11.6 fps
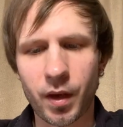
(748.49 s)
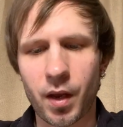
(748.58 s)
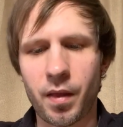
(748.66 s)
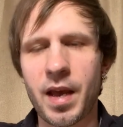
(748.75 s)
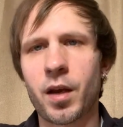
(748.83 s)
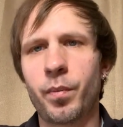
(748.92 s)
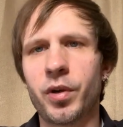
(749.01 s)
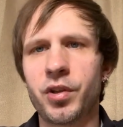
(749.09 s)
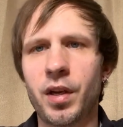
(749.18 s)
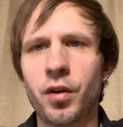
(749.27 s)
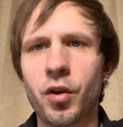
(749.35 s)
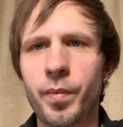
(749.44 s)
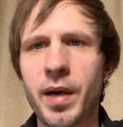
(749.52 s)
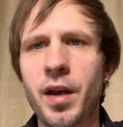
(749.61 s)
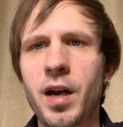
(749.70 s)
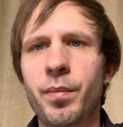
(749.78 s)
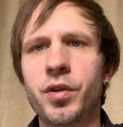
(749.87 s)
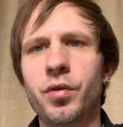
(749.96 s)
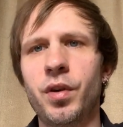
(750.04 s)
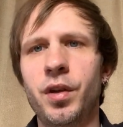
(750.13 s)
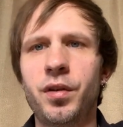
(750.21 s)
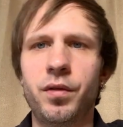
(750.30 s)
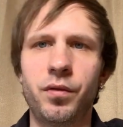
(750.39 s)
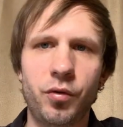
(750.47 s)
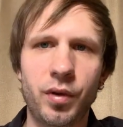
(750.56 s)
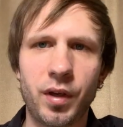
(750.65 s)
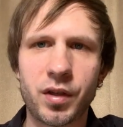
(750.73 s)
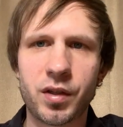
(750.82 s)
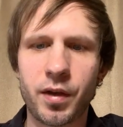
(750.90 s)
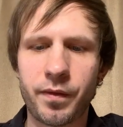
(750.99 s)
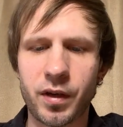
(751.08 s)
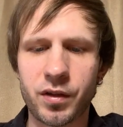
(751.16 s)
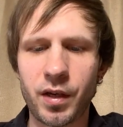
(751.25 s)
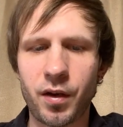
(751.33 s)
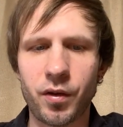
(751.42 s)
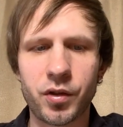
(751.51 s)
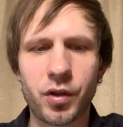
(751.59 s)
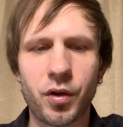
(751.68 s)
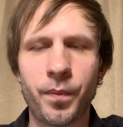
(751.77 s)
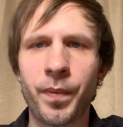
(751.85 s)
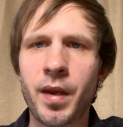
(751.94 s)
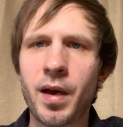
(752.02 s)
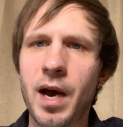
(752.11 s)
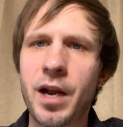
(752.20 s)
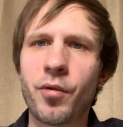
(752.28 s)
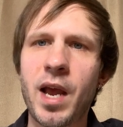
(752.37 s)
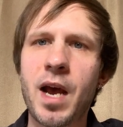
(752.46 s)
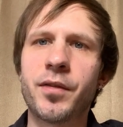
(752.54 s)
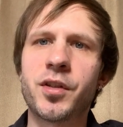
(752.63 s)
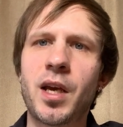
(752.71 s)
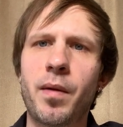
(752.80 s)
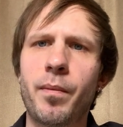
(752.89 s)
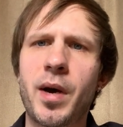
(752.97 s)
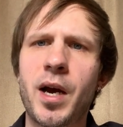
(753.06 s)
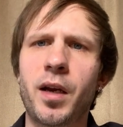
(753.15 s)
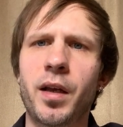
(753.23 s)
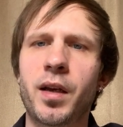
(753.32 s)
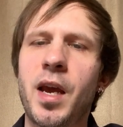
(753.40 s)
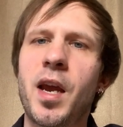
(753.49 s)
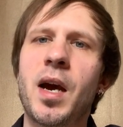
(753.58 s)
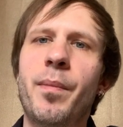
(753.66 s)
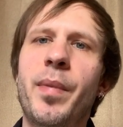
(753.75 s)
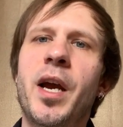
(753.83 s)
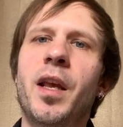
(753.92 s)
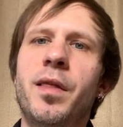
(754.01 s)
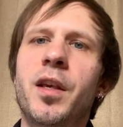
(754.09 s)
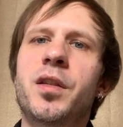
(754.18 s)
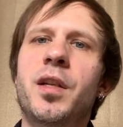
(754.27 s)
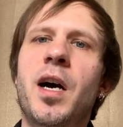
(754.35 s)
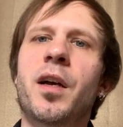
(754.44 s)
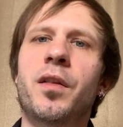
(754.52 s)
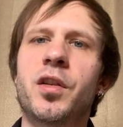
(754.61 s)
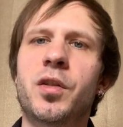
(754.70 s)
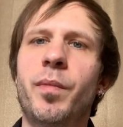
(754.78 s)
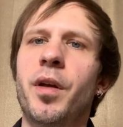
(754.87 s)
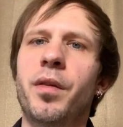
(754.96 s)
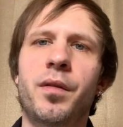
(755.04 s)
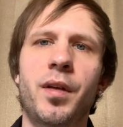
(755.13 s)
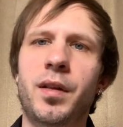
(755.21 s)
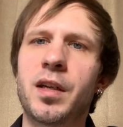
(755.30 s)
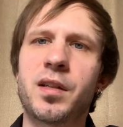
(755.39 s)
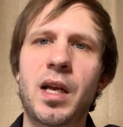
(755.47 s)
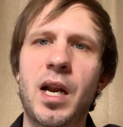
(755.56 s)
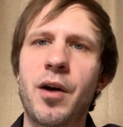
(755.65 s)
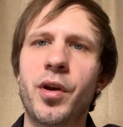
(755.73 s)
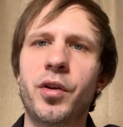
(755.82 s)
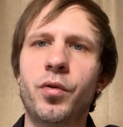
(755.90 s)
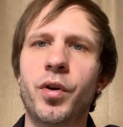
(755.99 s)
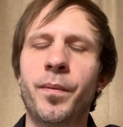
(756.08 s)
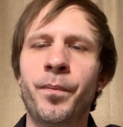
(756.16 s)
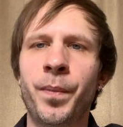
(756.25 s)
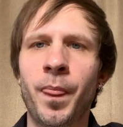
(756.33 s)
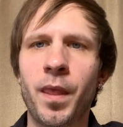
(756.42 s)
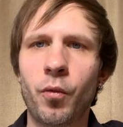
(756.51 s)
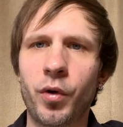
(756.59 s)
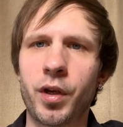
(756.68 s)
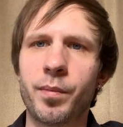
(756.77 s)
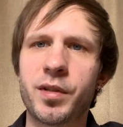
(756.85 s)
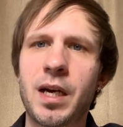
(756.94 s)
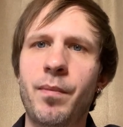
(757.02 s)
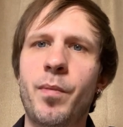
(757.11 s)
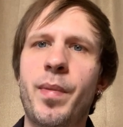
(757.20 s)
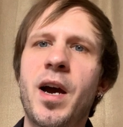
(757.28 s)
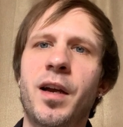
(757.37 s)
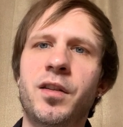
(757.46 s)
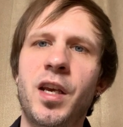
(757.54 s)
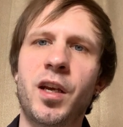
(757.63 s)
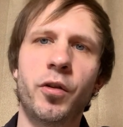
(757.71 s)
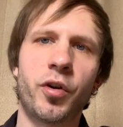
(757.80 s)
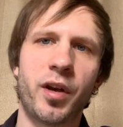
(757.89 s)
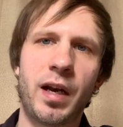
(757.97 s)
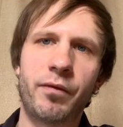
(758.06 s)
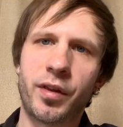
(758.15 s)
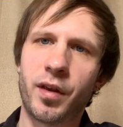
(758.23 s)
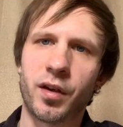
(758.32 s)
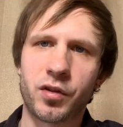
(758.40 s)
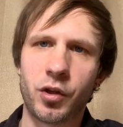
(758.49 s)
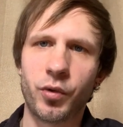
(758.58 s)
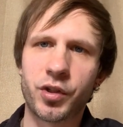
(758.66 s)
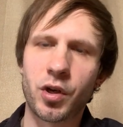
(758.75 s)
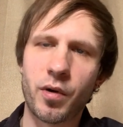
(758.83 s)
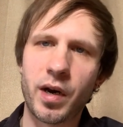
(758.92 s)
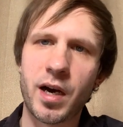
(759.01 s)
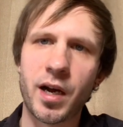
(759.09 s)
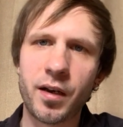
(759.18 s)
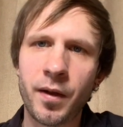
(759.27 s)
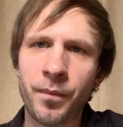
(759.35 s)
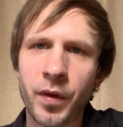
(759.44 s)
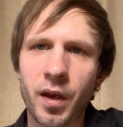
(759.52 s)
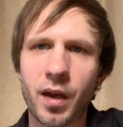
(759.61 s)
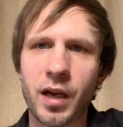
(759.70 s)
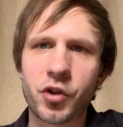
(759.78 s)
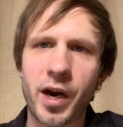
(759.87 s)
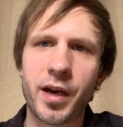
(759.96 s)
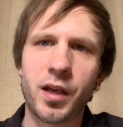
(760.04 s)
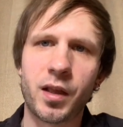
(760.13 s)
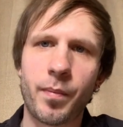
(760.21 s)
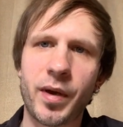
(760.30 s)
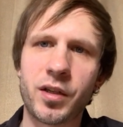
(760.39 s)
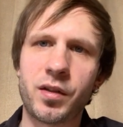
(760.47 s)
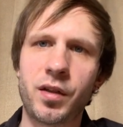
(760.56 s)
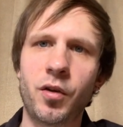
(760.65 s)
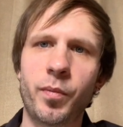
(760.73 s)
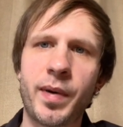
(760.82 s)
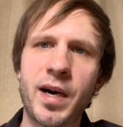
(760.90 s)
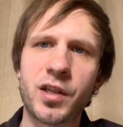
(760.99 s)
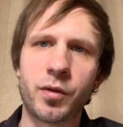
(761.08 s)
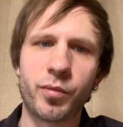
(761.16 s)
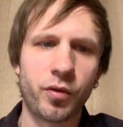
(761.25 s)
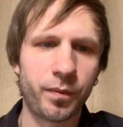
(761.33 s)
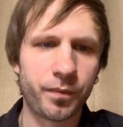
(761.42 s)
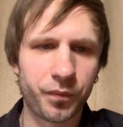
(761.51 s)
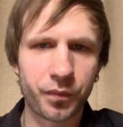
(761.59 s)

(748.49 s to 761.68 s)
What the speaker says: And that could present a good buying opportunity, and you can get stuff on sale. So I don't have set in mind, like, hey, I'm buying this stock this month. Like, that's not how I do it. When it comes time to buy, I take a look at everything, see what's going on, and I try to get the best deal possible.